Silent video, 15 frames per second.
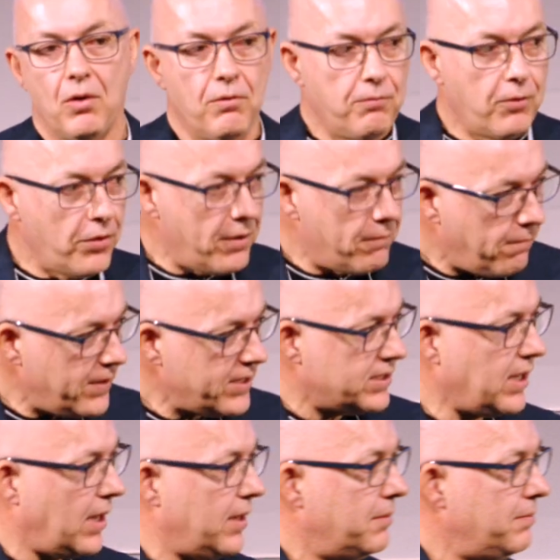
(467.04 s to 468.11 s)
for the first
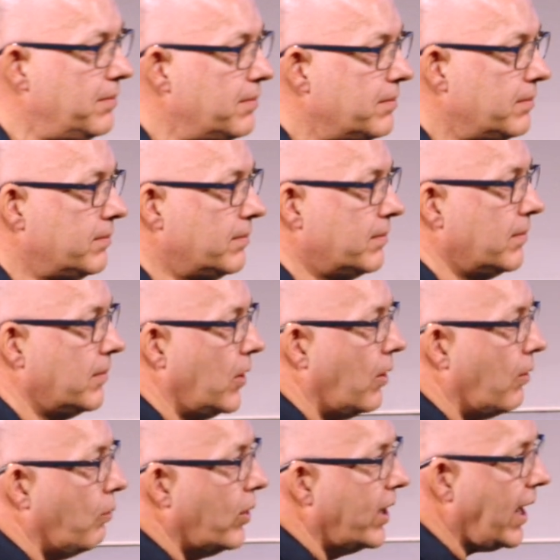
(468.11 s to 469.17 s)
time,
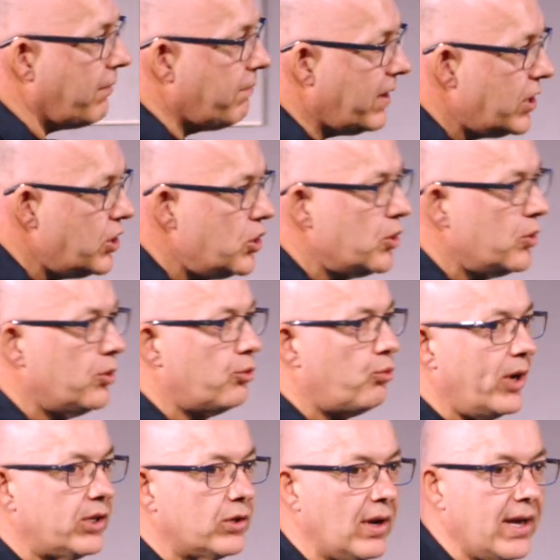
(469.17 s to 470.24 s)
we have a new
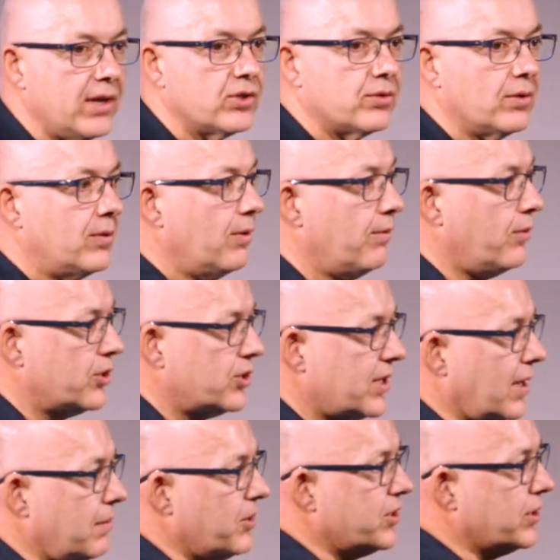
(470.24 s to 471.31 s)
regulation for
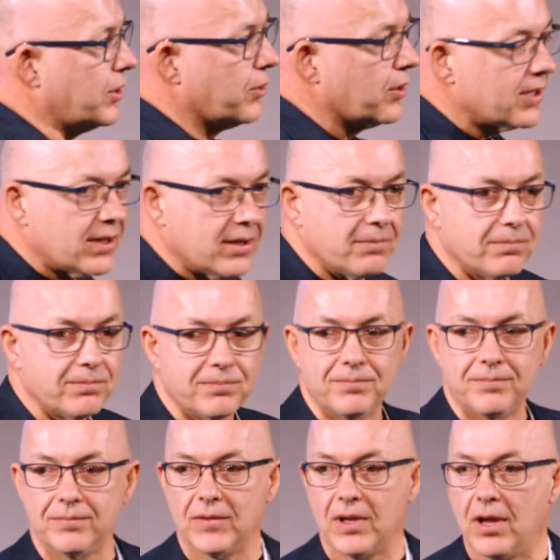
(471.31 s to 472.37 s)
cybersecurity,
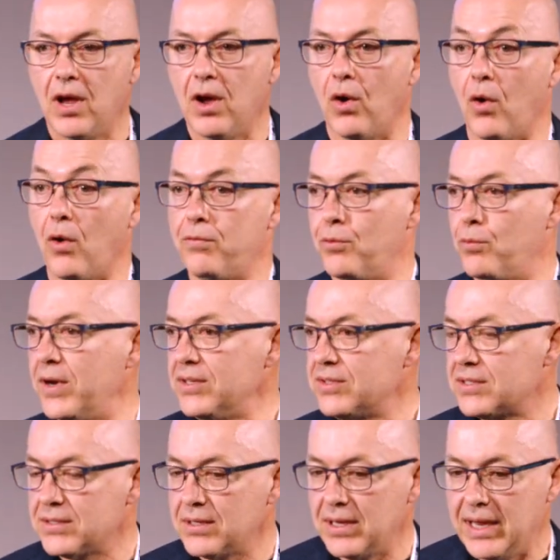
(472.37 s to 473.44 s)
of which
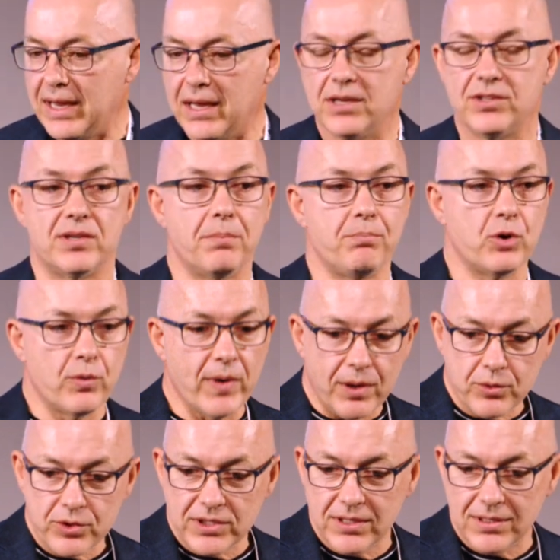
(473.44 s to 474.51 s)
is a
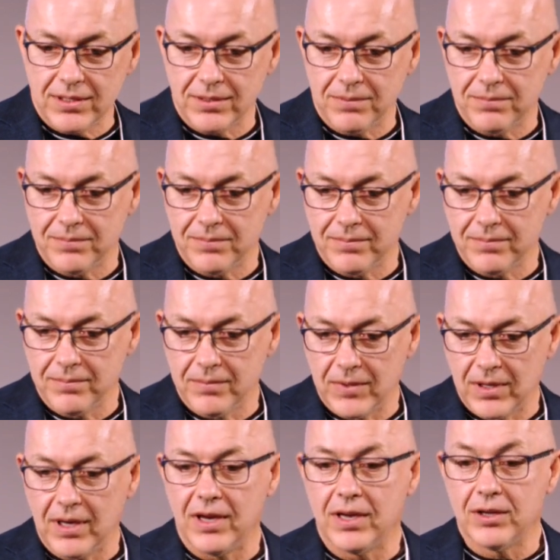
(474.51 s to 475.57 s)
prerequisite
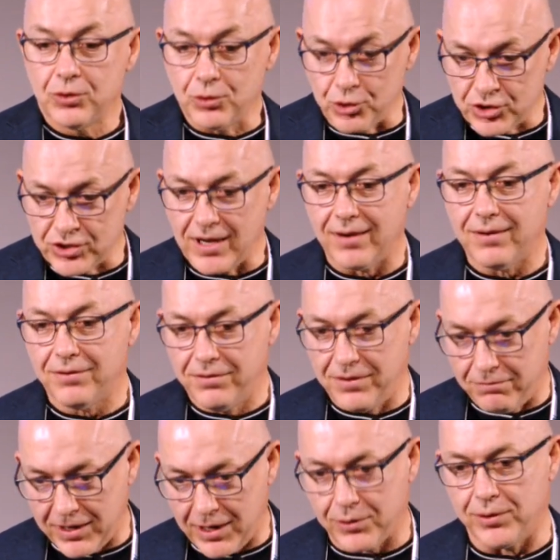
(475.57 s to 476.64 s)
to sell the
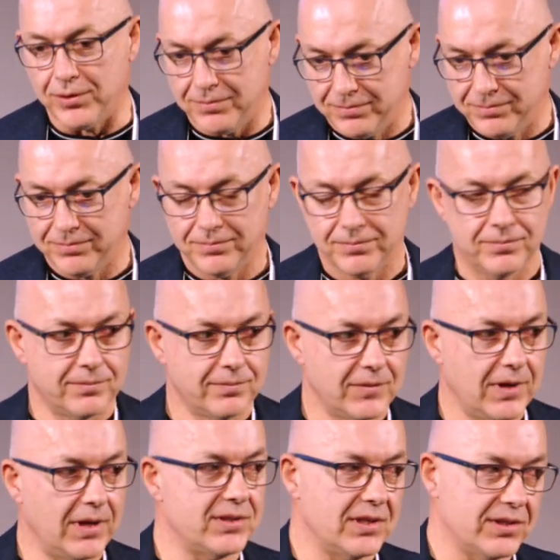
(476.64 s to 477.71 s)
vehicle.
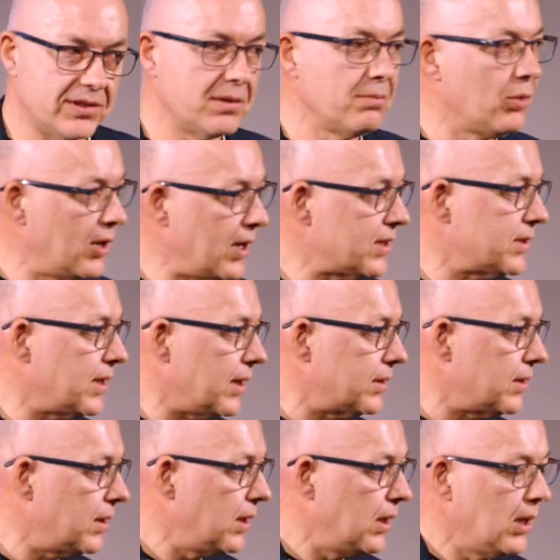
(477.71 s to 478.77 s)
It's as simple as that.
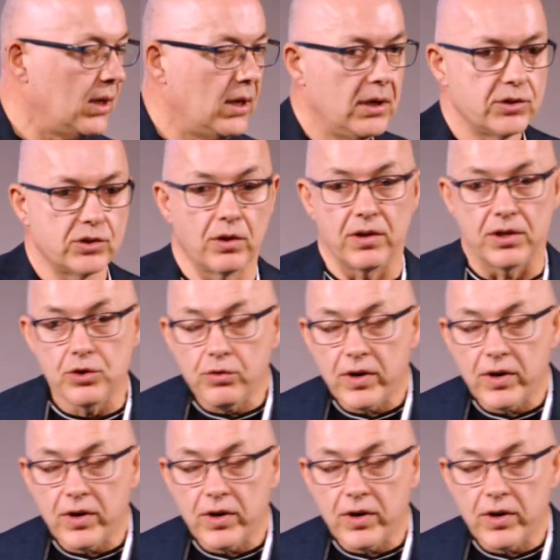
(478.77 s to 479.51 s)
So the new